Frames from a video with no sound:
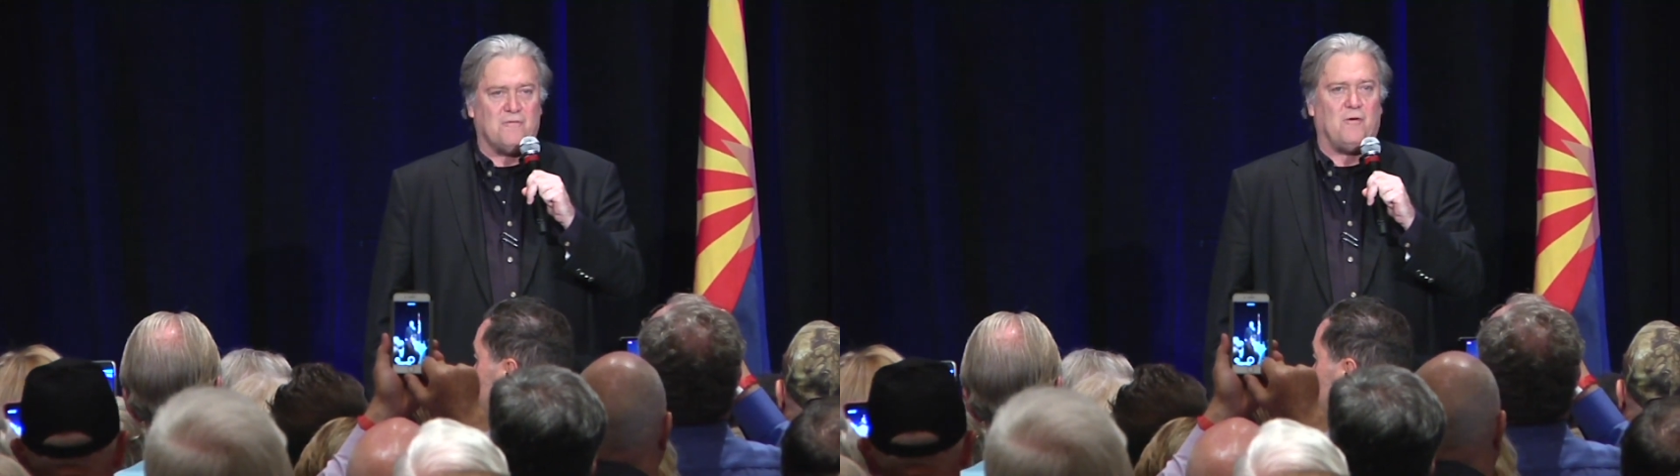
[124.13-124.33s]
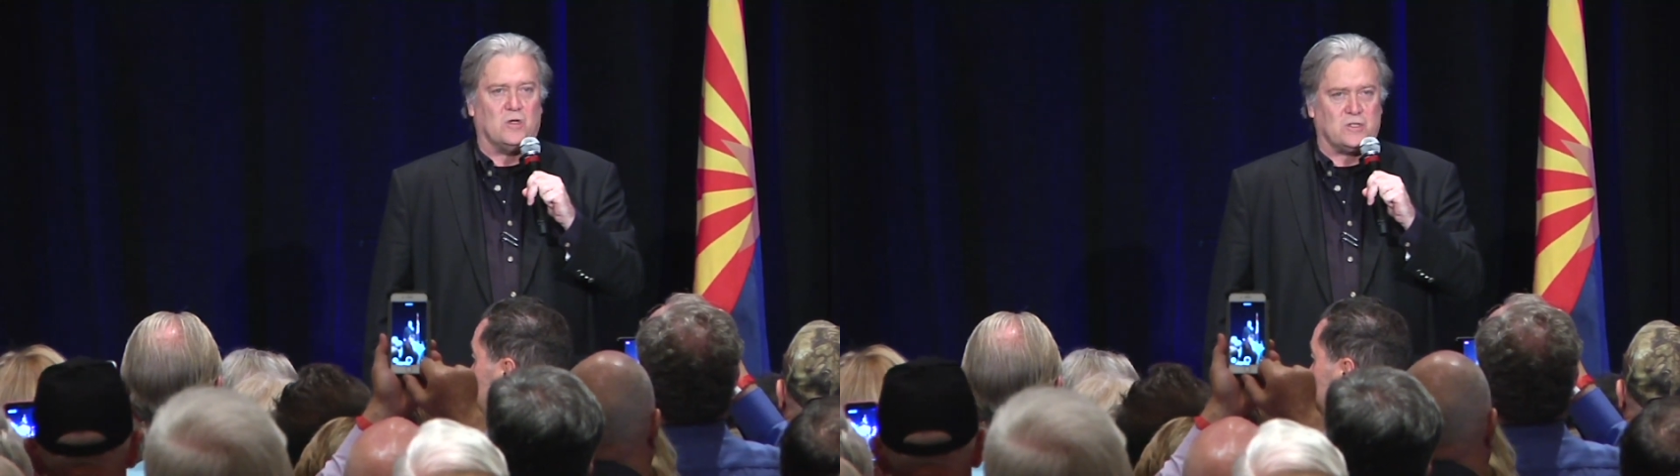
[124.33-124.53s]

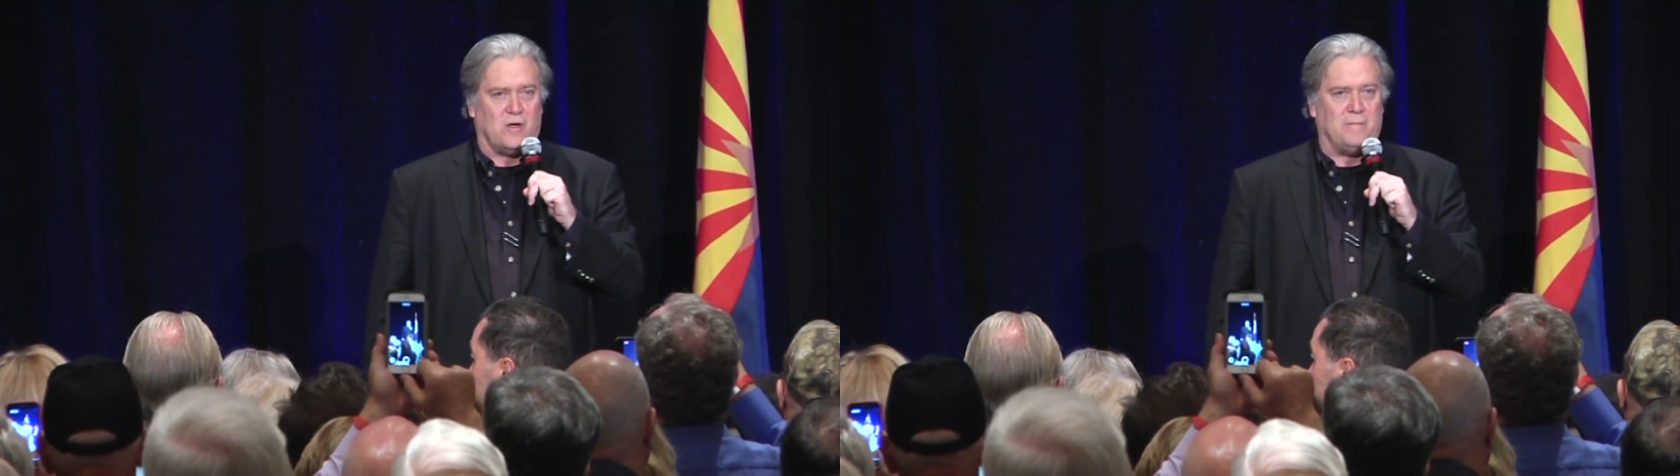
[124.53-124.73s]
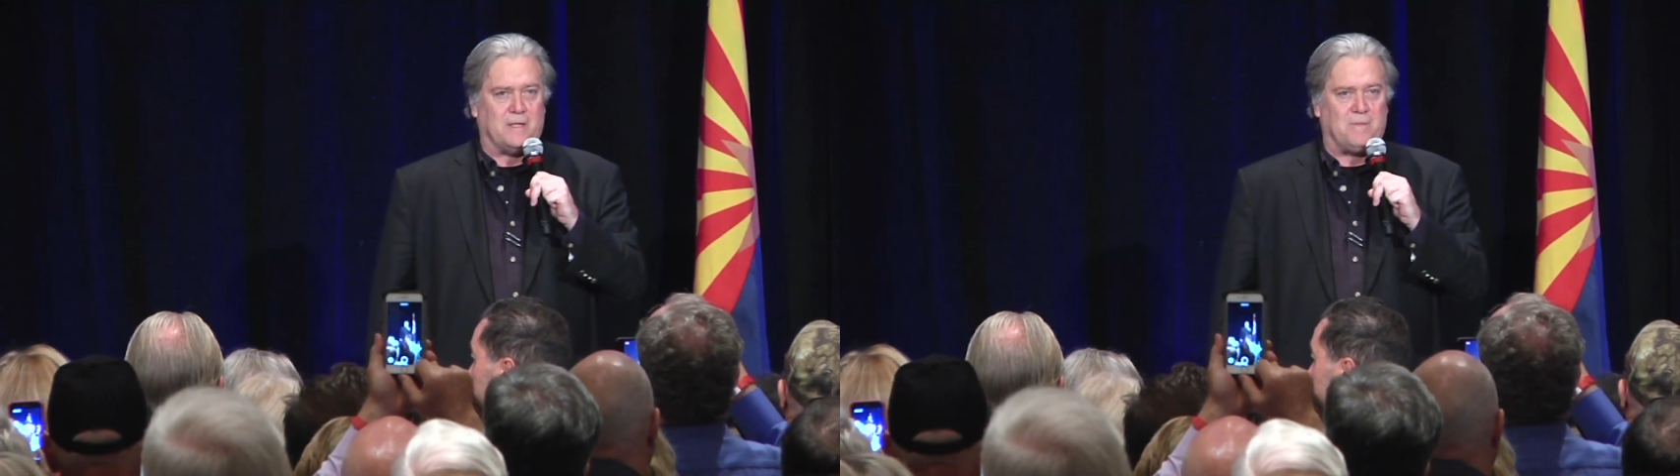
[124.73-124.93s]
folks are
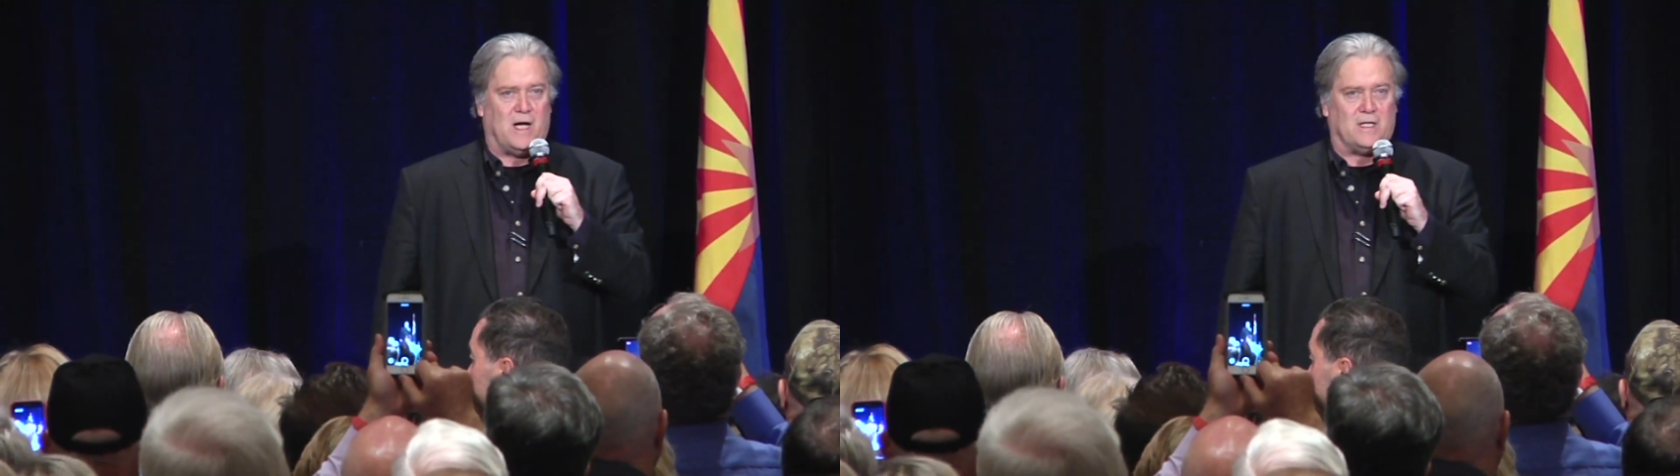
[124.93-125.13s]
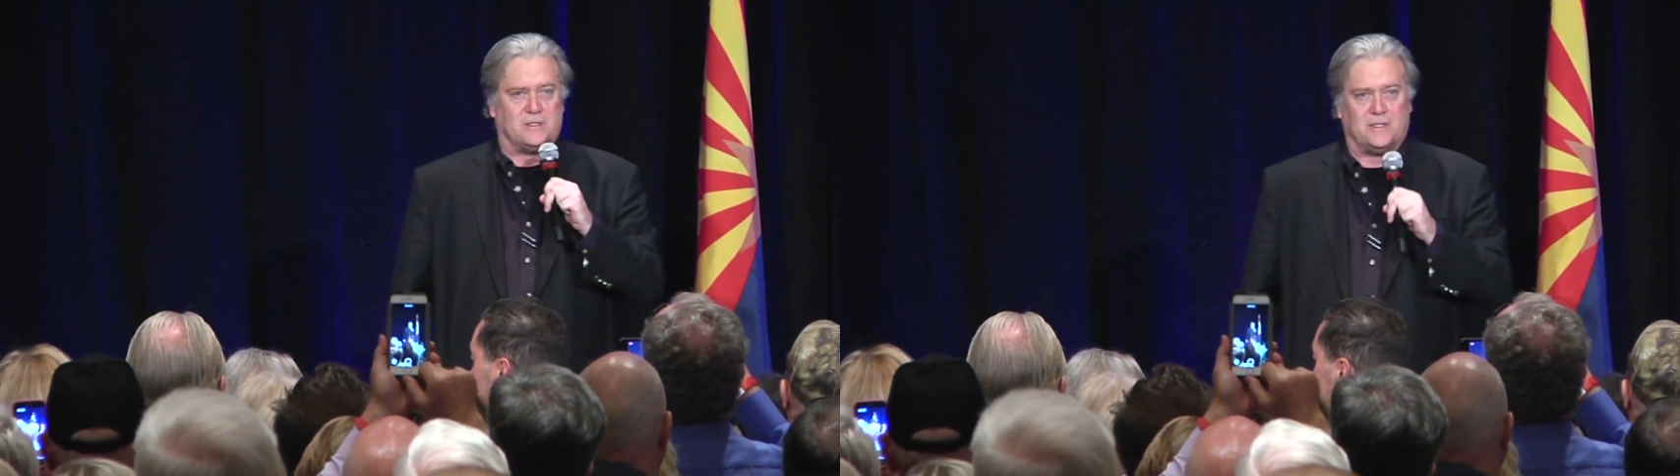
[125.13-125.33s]
going to make
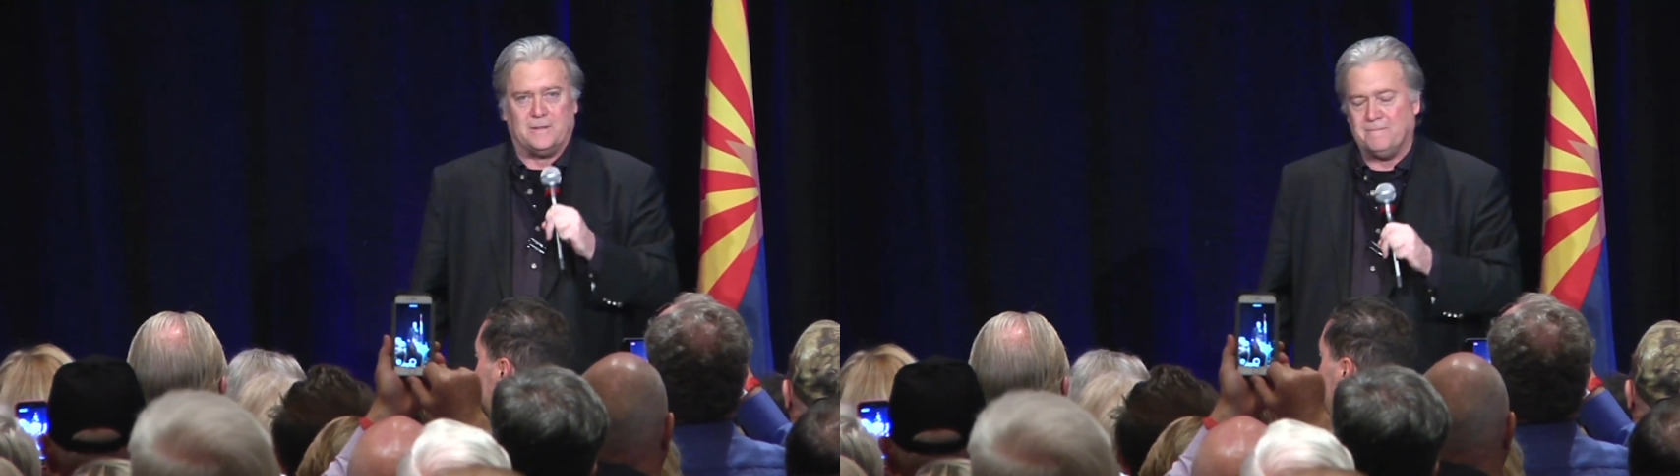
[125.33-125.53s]
policy.